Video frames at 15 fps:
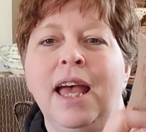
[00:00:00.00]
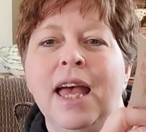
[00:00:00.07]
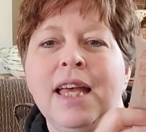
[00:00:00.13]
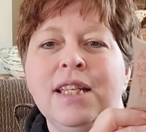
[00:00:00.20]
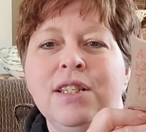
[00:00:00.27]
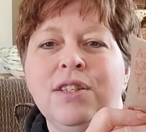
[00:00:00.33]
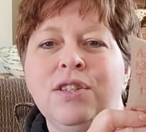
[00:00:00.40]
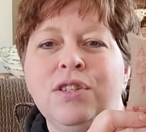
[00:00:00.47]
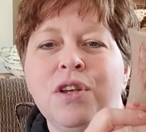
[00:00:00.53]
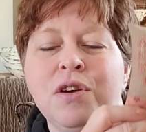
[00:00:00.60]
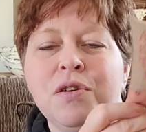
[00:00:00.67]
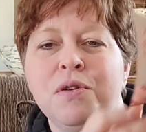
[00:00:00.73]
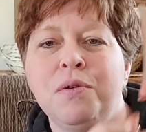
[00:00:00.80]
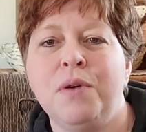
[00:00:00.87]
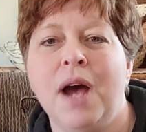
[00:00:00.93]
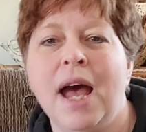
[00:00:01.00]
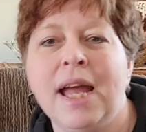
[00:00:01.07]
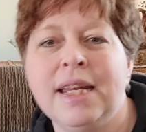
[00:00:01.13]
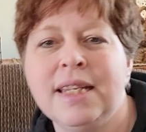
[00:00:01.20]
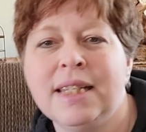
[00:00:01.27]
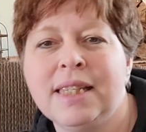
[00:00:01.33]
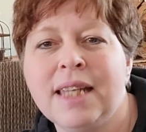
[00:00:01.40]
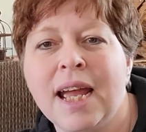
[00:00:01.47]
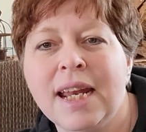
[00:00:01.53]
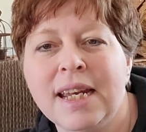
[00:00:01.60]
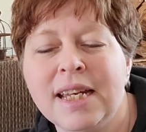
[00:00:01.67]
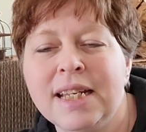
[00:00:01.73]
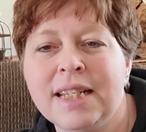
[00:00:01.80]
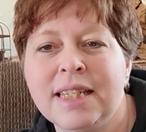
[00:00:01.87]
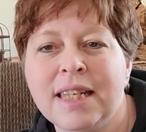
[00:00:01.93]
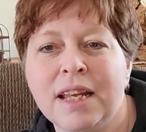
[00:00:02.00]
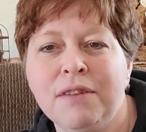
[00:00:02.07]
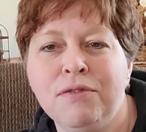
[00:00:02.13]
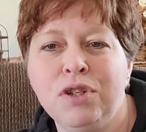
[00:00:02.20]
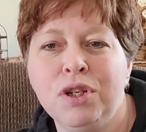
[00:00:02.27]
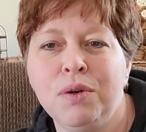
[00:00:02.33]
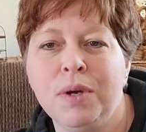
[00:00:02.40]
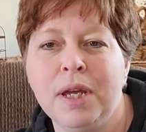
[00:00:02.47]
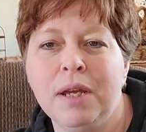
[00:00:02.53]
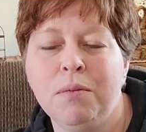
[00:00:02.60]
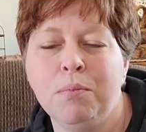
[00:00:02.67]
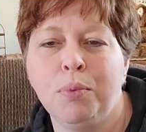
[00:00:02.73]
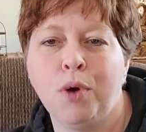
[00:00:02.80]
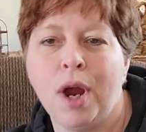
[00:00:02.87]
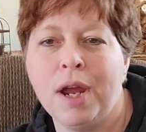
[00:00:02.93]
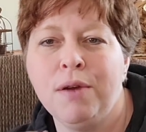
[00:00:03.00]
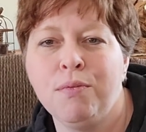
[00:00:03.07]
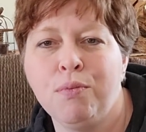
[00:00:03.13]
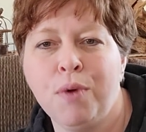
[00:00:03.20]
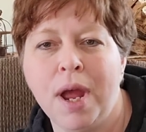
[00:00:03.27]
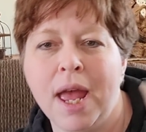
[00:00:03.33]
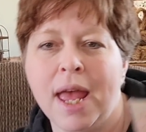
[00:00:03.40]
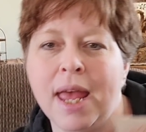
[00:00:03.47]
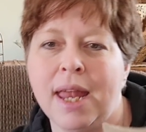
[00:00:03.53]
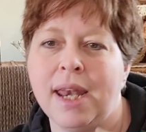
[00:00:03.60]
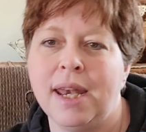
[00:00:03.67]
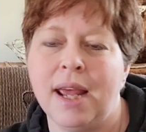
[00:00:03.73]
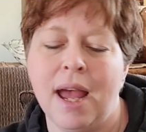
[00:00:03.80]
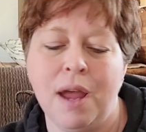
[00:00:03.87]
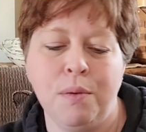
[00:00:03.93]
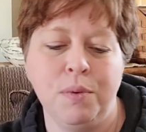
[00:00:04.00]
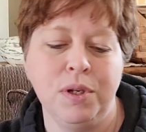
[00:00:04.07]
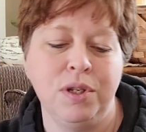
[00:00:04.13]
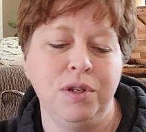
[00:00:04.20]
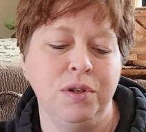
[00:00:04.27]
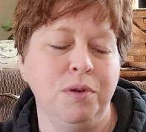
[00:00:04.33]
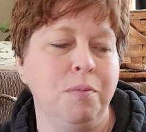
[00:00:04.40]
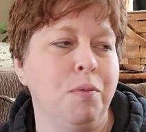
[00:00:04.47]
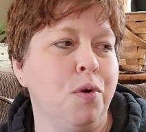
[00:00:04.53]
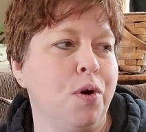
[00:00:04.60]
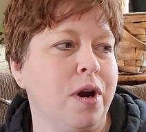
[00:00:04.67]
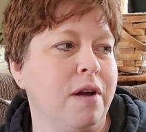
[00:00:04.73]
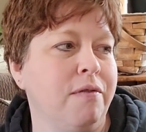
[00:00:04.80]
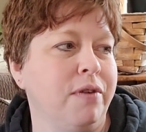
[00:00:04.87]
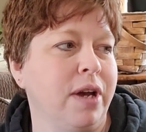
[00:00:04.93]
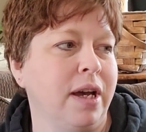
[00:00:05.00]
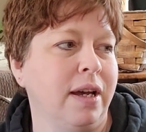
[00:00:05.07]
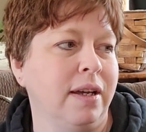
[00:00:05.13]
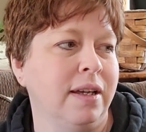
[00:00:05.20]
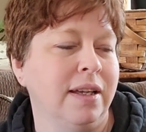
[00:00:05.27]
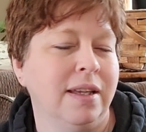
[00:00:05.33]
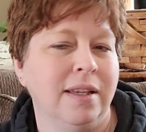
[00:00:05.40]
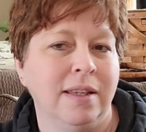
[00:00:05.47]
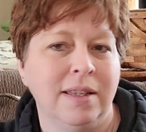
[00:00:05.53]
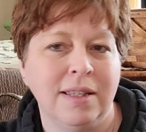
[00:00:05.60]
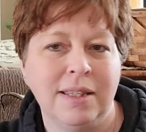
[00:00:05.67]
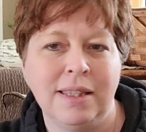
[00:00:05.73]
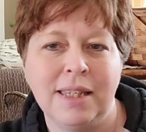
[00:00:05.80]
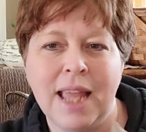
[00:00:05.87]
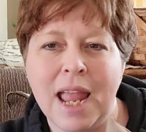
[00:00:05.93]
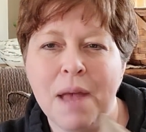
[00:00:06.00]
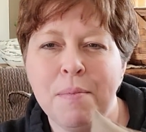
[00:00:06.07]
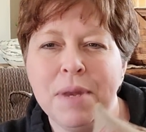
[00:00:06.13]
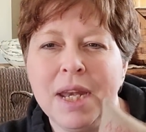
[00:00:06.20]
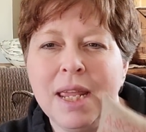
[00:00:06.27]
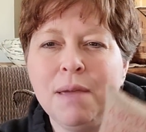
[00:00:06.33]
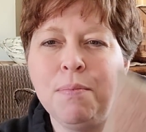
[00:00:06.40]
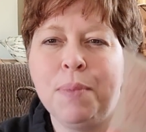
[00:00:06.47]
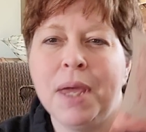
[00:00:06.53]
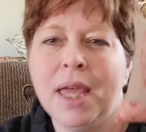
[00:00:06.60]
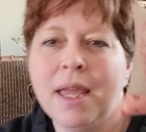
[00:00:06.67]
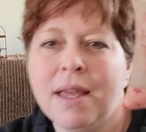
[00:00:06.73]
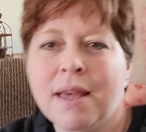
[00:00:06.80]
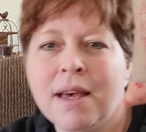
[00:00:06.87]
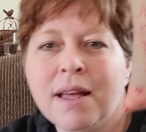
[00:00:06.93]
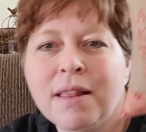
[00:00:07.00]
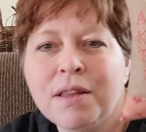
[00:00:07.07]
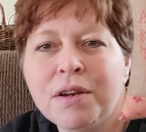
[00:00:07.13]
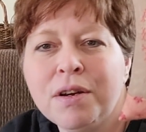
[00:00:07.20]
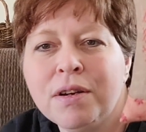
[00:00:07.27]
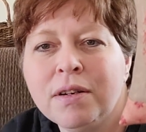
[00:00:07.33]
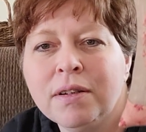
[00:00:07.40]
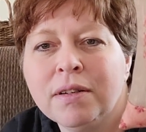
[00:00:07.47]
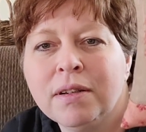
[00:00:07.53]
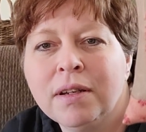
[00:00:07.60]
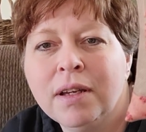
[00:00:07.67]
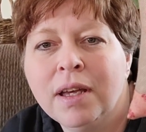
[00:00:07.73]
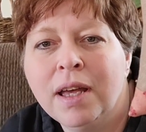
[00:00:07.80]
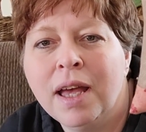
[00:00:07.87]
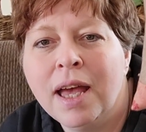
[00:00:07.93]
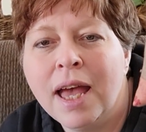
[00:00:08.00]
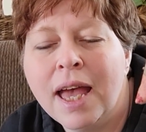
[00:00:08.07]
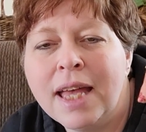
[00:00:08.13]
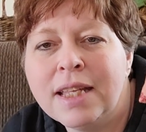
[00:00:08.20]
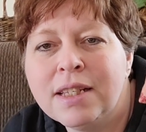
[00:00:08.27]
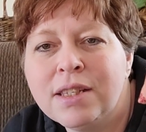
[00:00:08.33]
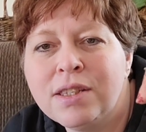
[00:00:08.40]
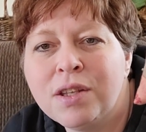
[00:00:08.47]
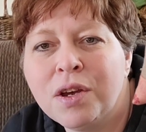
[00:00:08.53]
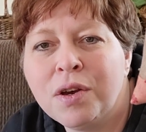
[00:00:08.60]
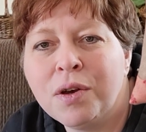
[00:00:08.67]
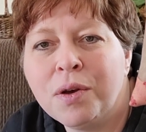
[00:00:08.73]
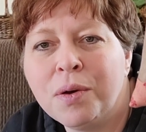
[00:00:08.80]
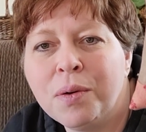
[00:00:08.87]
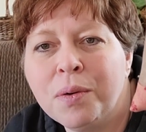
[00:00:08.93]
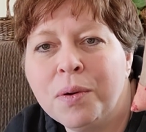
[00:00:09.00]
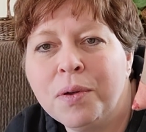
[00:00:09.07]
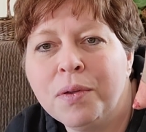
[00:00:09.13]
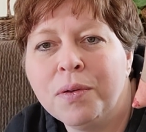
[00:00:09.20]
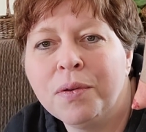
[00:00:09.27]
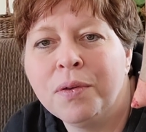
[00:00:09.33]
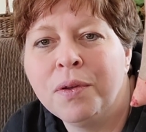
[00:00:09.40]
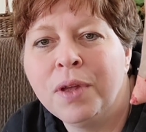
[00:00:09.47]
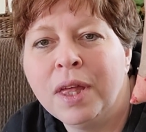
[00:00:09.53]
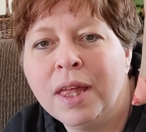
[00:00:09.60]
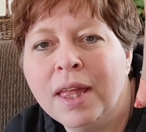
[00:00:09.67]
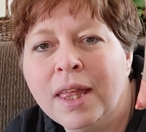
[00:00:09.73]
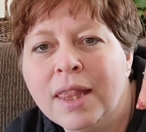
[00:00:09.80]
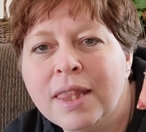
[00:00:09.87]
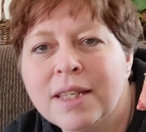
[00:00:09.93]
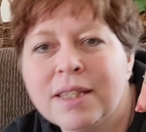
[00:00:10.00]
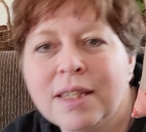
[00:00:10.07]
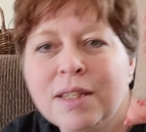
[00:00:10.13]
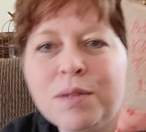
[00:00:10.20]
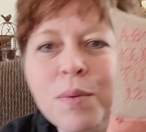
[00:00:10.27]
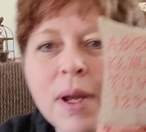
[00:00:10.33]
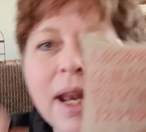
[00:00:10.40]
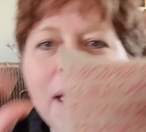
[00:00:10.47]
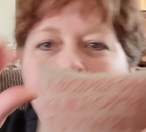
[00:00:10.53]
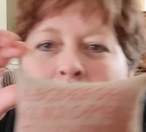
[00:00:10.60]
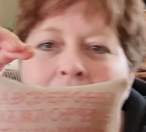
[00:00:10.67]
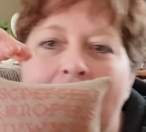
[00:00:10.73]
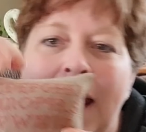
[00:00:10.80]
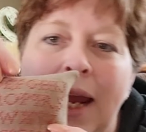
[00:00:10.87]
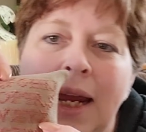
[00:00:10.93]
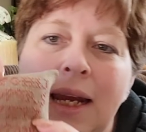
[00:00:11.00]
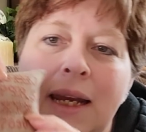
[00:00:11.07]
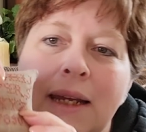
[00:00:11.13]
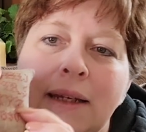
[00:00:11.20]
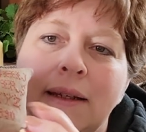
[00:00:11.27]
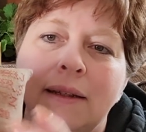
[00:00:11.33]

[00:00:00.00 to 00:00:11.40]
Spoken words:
And so I decided instead of doing bright red, I would do more of a salmony pink color. And so this is what I made.